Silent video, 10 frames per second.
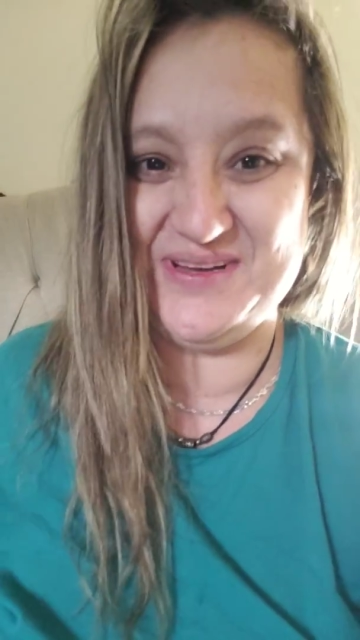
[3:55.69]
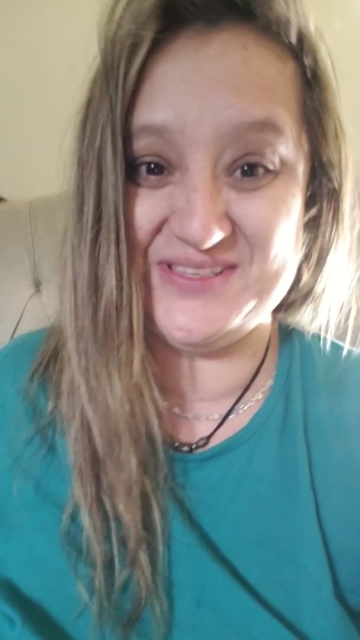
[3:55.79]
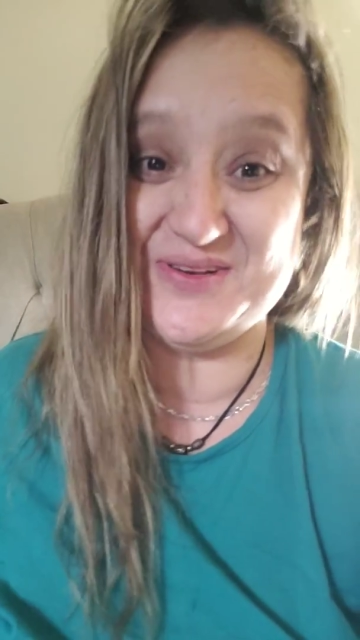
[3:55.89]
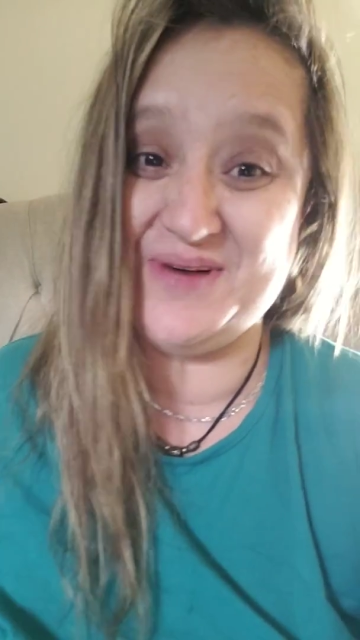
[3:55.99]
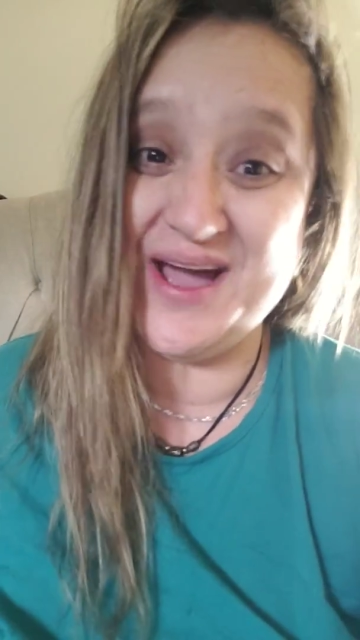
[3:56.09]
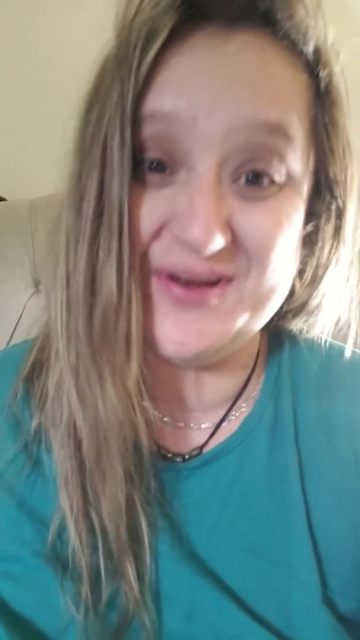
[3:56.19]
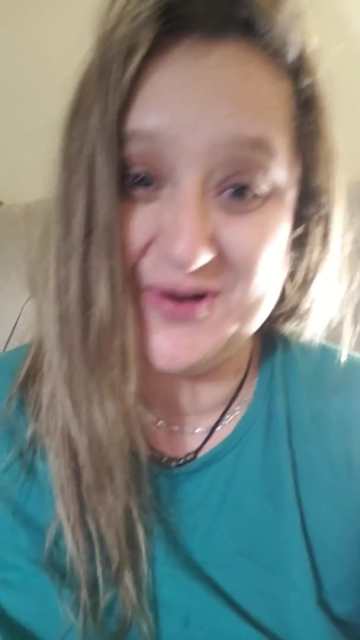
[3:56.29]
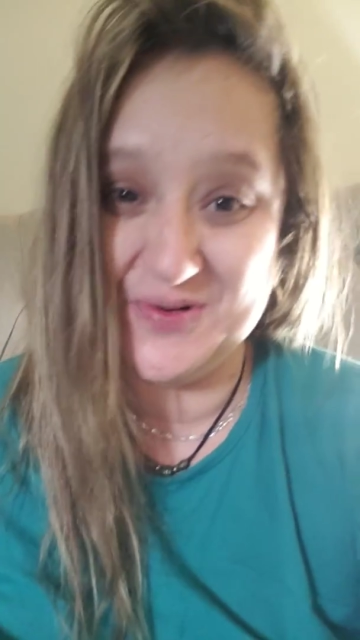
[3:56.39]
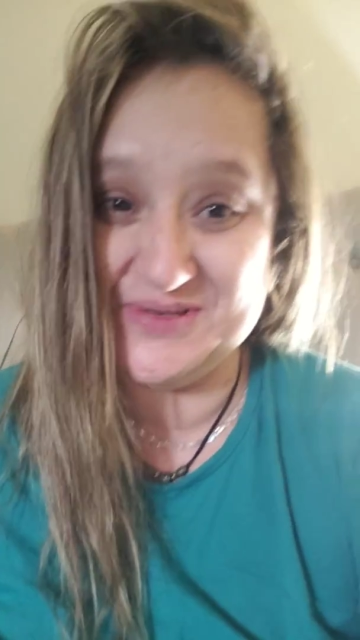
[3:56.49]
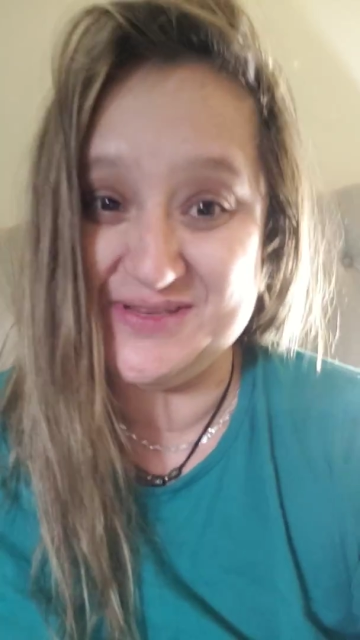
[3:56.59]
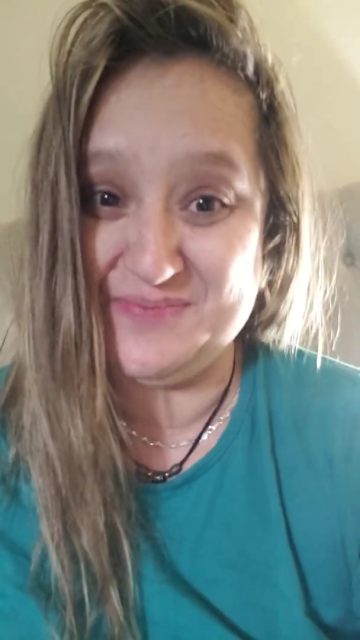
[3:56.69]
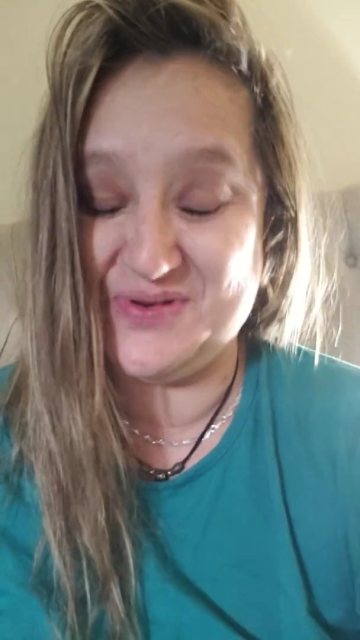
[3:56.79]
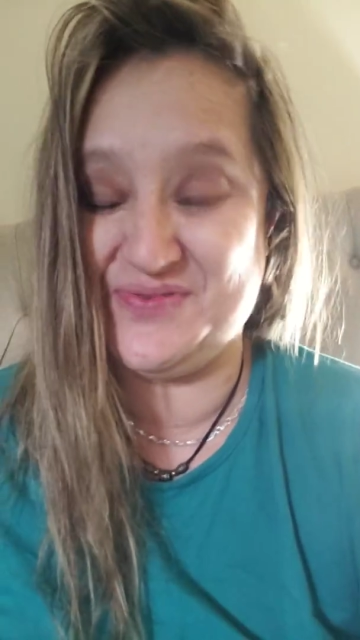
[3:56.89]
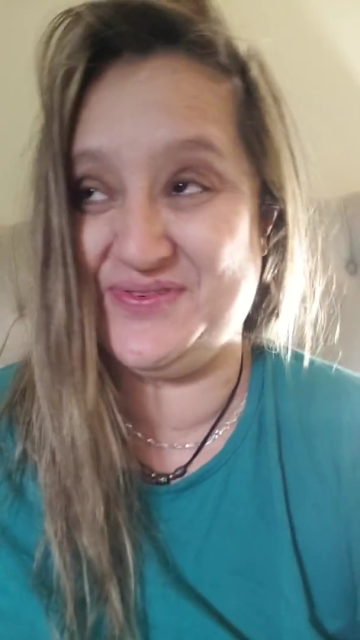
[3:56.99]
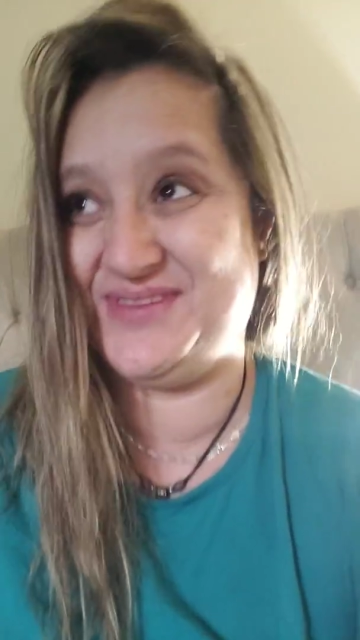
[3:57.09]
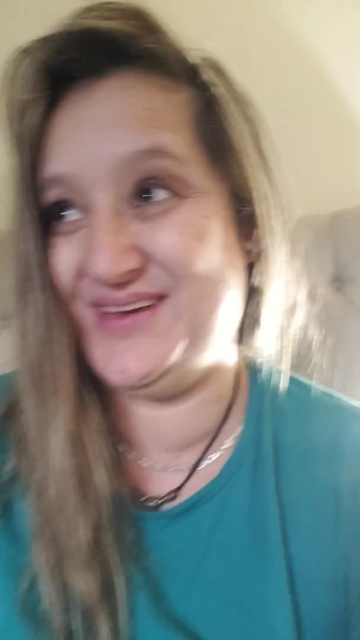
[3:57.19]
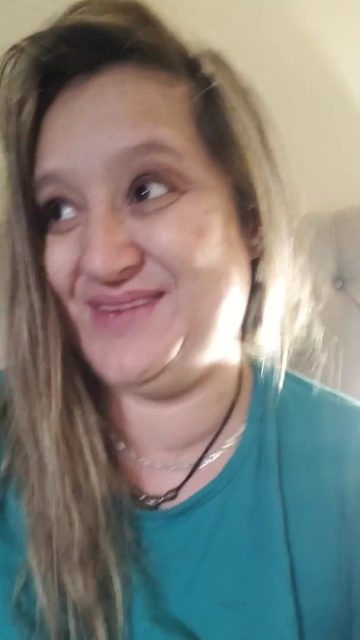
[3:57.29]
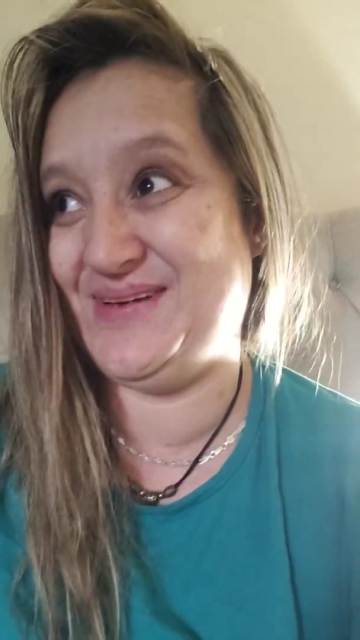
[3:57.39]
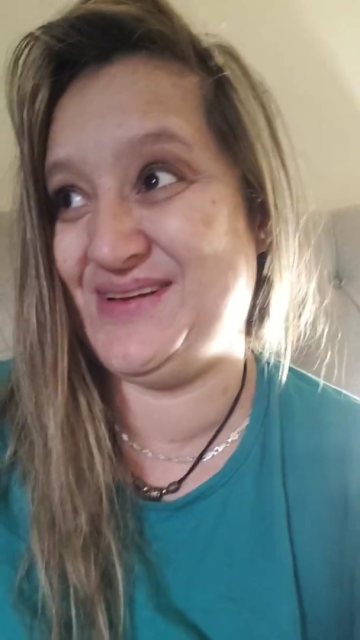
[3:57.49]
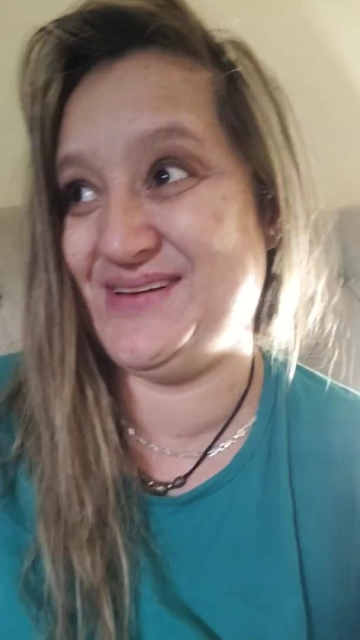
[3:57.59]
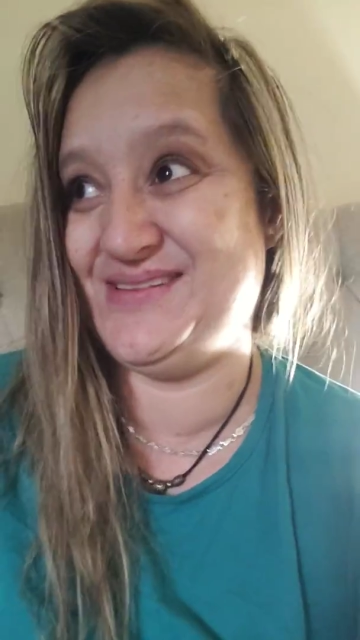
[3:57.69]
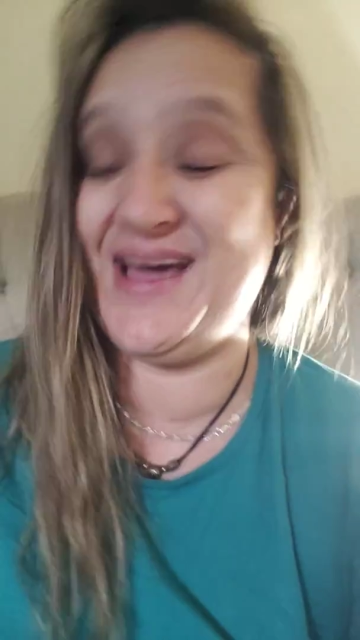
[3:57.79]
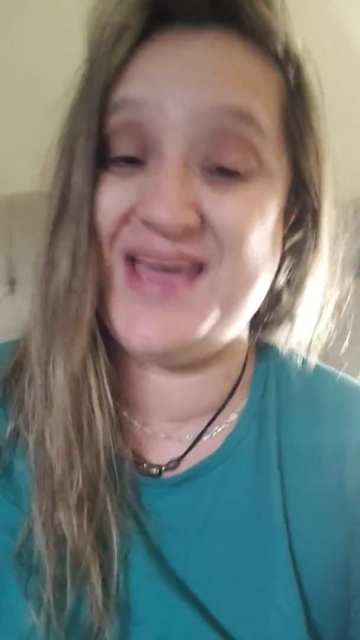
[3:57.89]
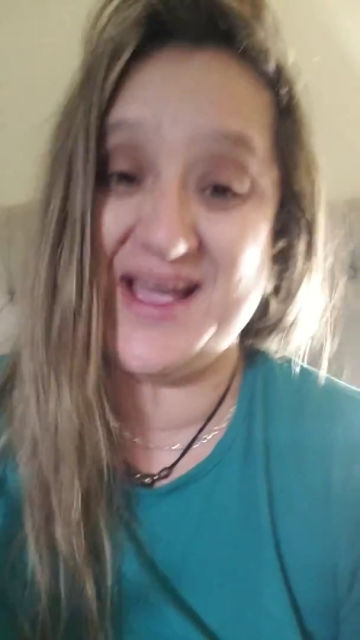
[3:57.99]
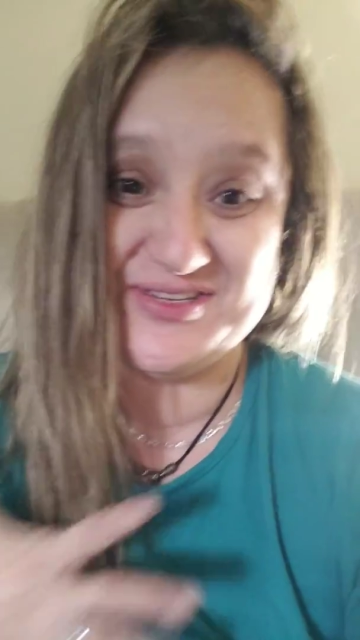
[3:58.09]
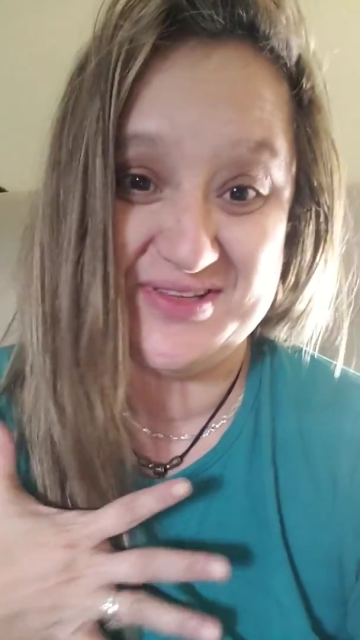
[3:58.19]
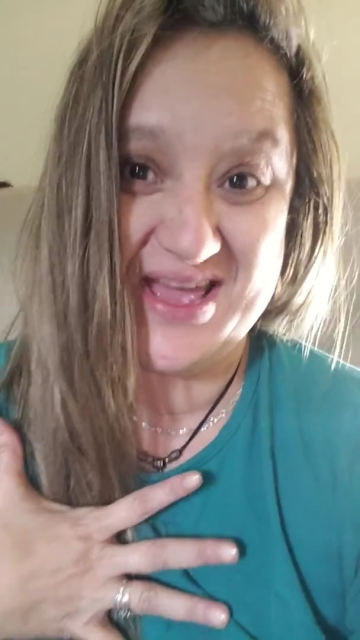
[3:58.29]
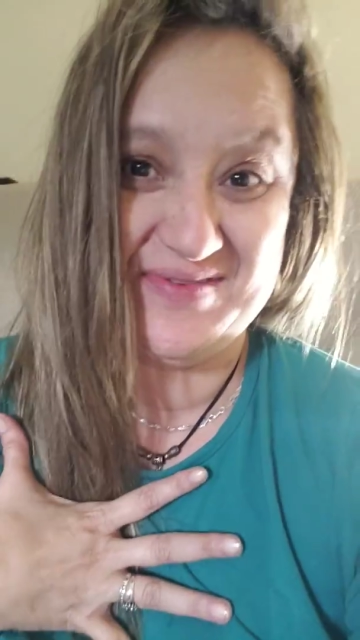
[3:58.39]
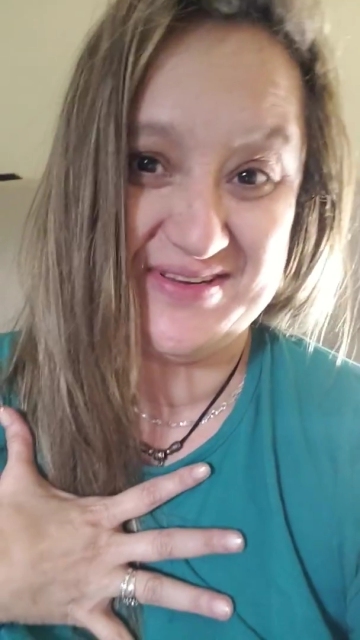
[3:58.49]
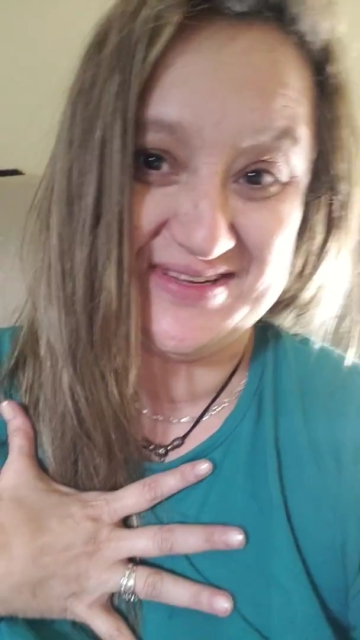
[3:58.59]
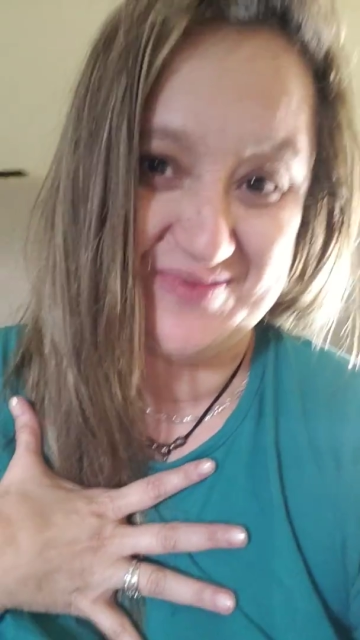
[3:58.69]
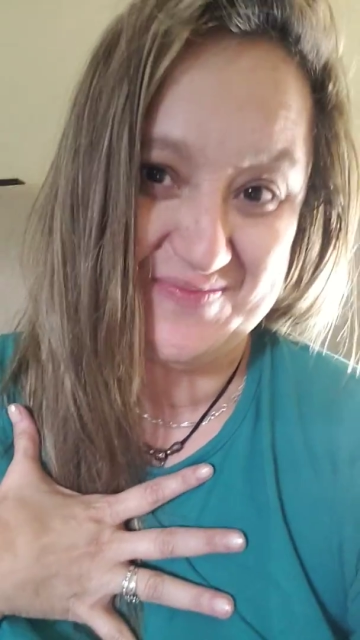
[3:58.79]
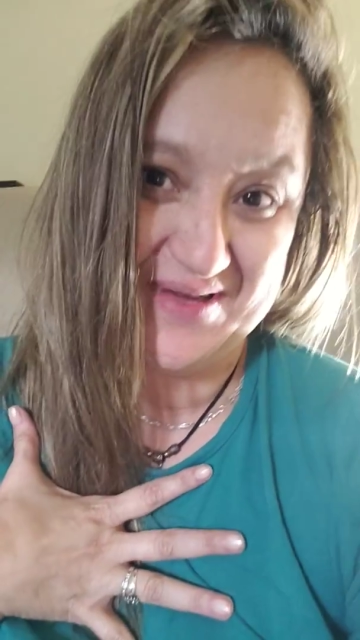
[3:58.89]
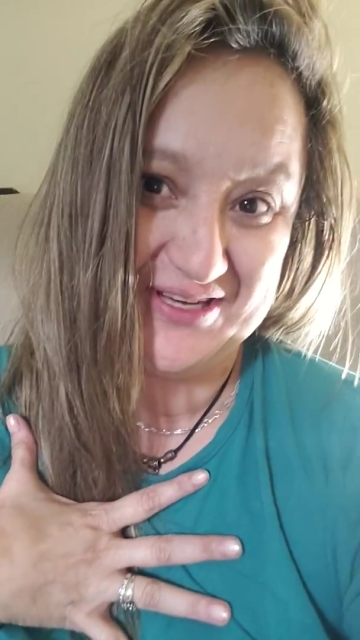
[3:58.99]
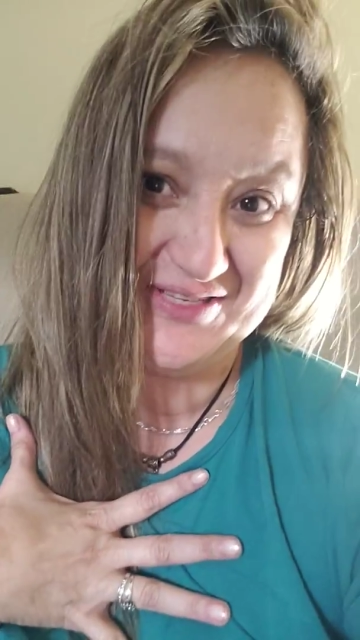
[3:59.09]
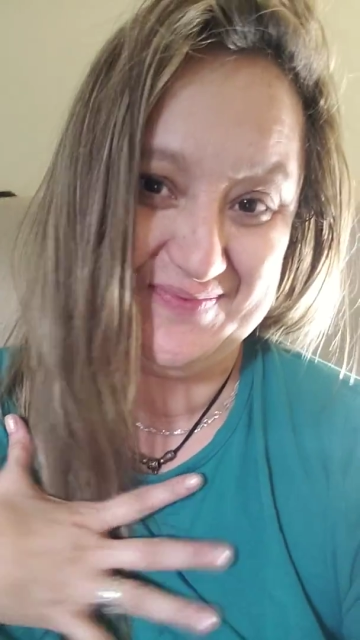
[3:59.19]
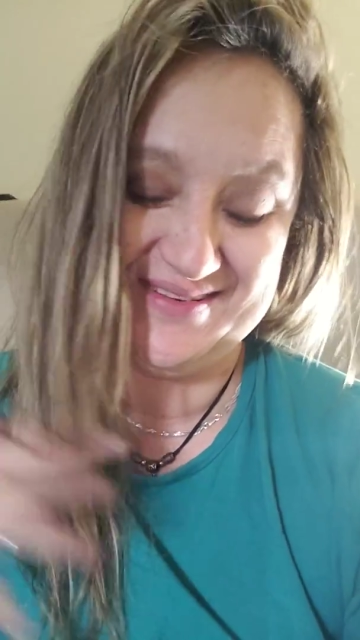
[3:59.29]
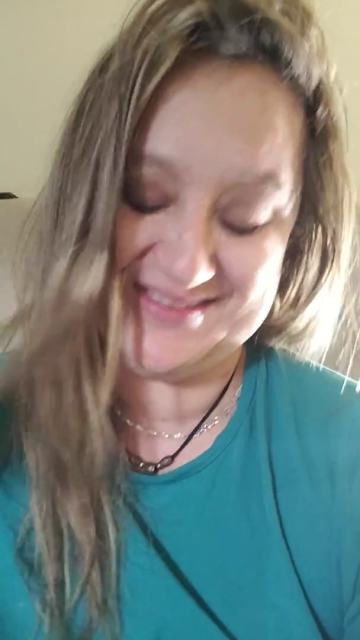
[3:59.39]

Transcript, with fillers: So I know it's a beautiful thing because I actually have it done with my husband.